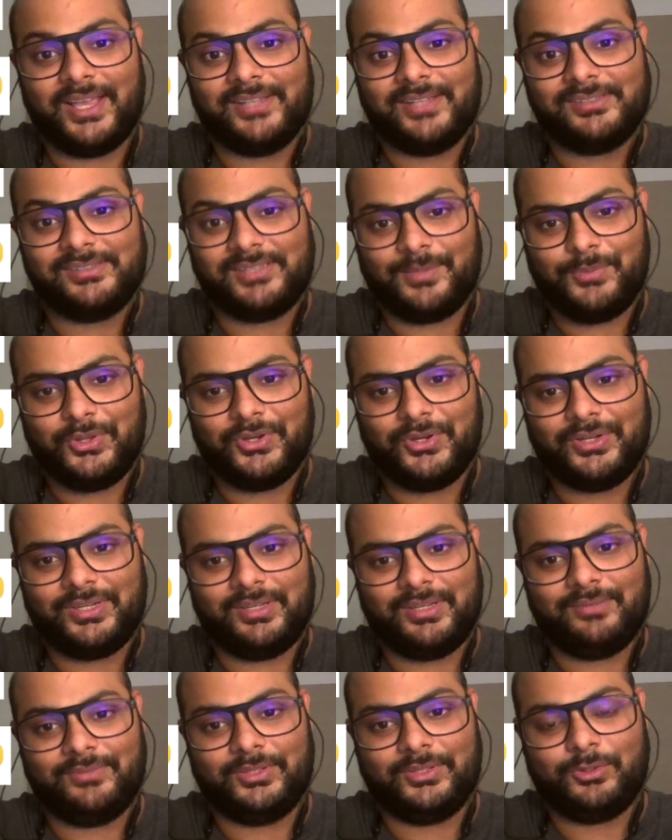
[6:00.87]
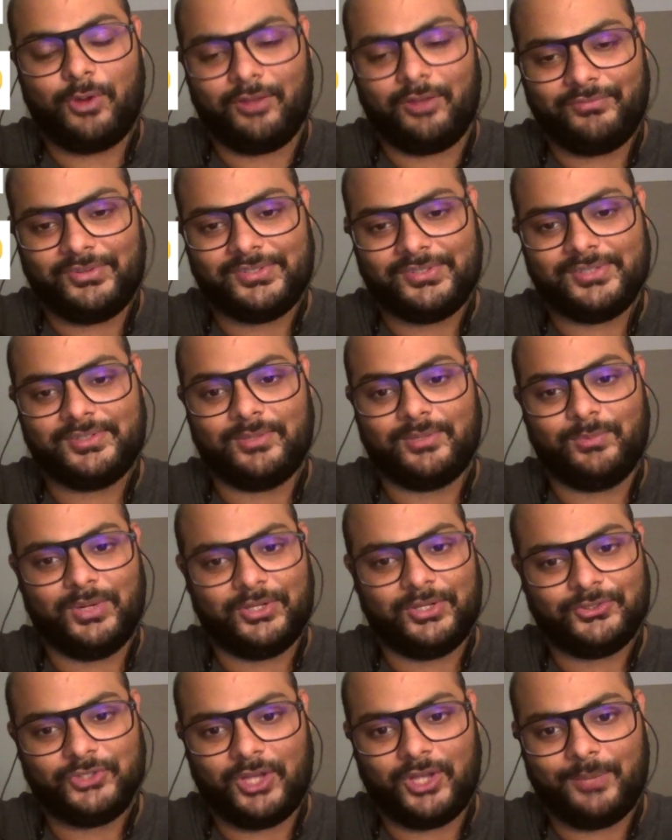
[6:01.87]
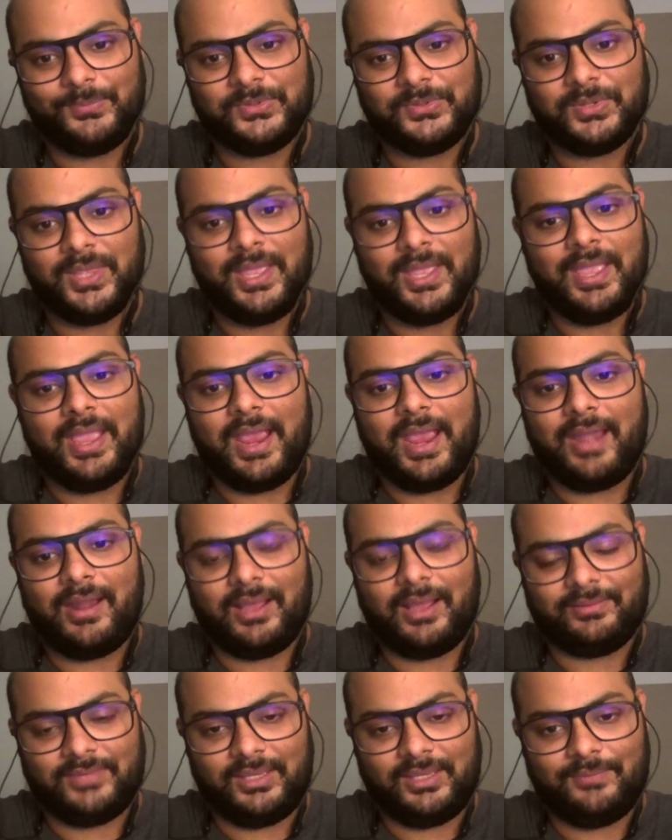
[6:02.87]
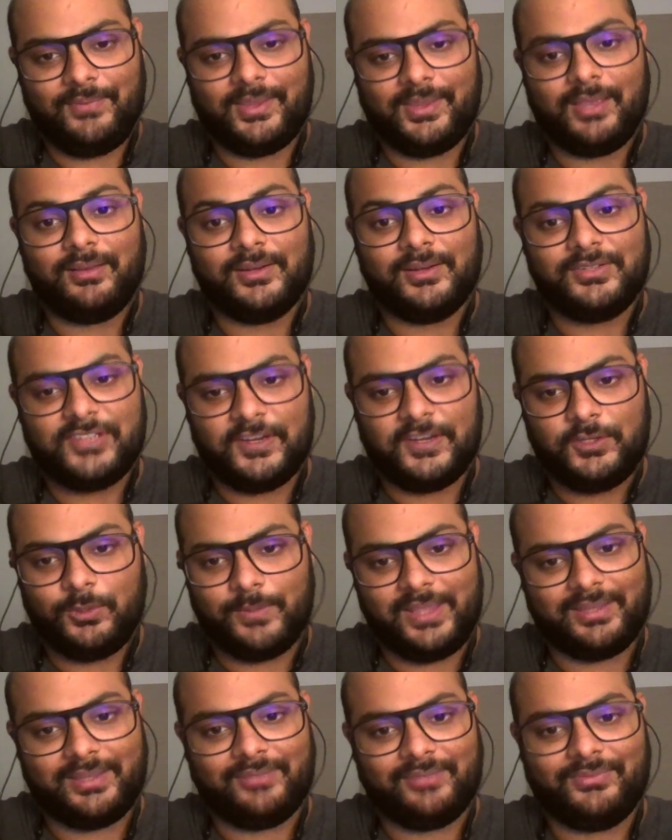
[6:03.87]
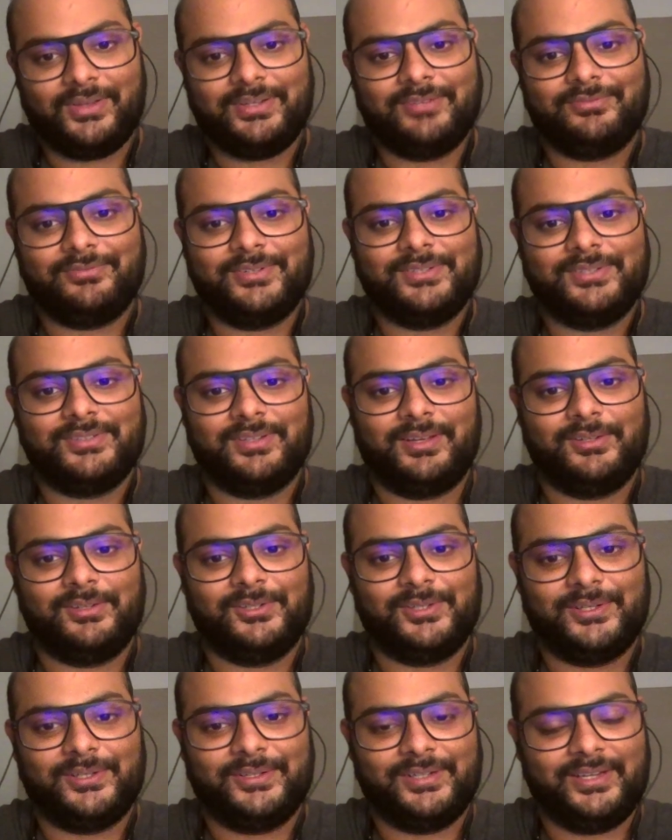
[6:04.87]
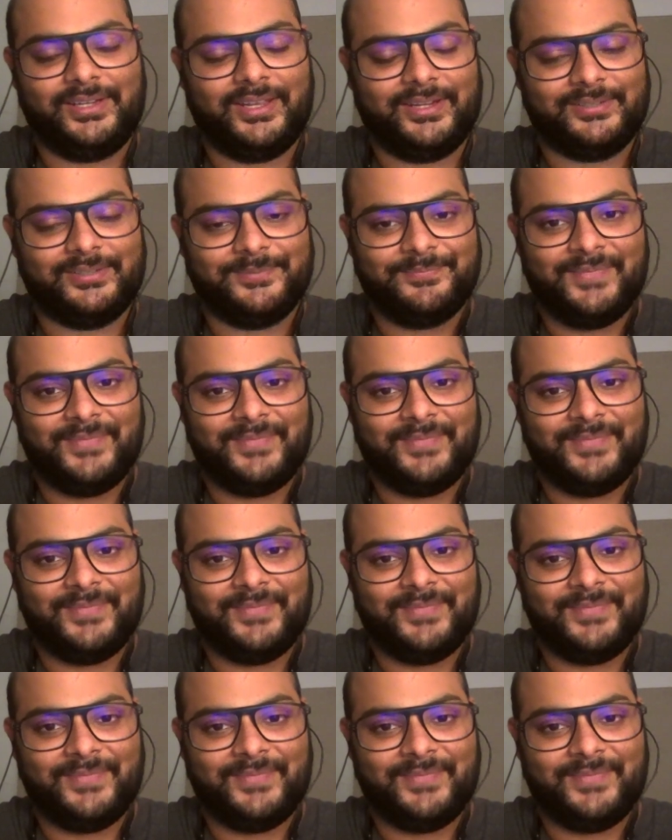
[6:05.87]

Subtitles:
science community with conferences and workshops. And I think we can continue making that difference a lot or ahead.